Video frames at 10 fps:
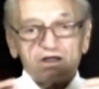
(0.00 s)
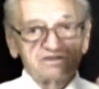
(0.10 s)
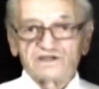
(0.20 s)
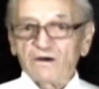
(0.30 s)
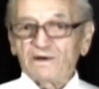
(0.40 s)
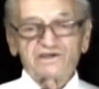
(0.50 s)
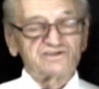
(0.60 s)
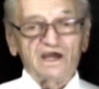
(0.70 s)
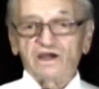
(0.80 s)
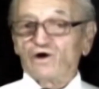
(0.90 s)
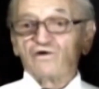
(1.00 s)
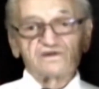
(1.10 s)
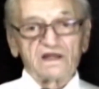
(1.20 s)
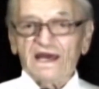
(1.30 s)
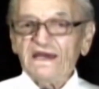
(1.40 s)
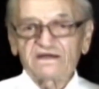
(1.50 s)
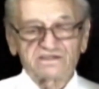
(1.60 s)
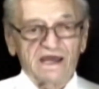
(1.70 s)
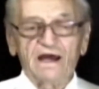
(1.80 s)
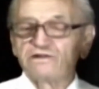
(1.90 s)
Some are saying, oh, the lake
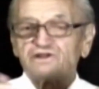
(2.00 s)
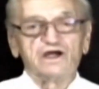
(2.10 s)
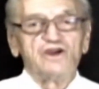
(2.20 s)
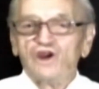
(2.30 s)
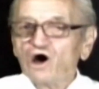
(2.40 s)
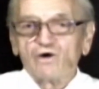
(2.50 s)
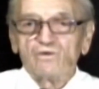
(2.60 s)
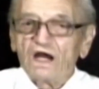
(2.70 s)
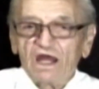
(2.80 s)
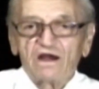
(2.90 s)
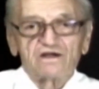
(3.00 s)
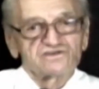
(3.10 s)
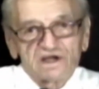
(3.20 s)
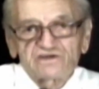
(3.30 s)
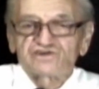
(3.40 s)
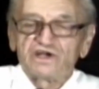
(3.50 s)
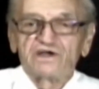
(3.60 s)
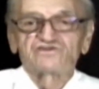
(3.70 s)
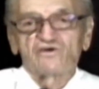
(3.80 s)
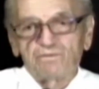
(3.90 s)
is healthy. No. Six
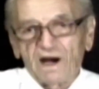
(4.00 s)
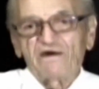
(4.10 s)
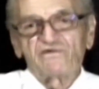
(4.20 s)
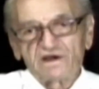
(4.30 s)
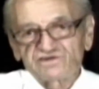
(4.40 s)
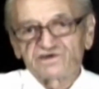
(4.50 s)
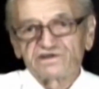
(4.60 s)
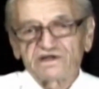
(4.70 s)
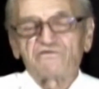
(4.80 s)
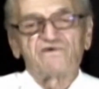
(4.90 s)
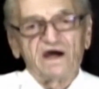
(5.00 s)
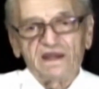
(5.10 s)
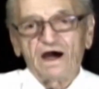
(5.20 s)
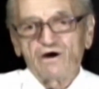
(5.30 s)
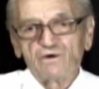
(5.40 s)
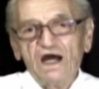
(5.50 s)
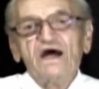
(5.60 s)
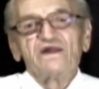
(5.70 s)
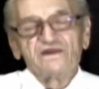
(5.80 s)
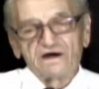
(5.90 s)
years of my research, I find now
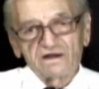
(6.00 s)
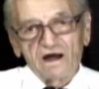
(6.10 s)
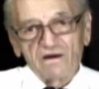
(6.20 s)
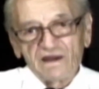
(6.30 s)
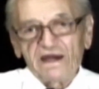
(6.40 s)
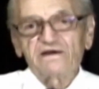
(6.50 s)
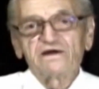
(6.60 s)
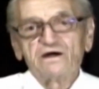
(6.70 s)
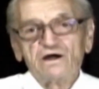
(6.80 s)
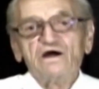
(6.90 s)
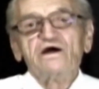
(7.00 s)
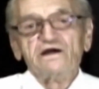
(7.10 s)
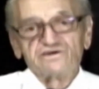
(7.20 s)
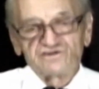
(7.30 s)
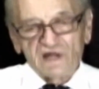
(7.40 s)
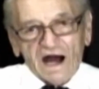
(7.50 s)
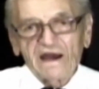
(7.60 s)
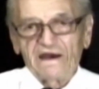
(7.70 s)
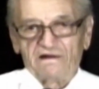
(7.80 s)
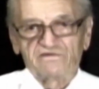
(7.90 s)
that a lake is not
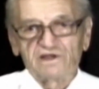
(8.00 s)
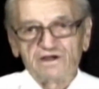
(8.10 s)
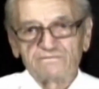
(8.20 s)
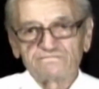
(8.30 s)
healthy.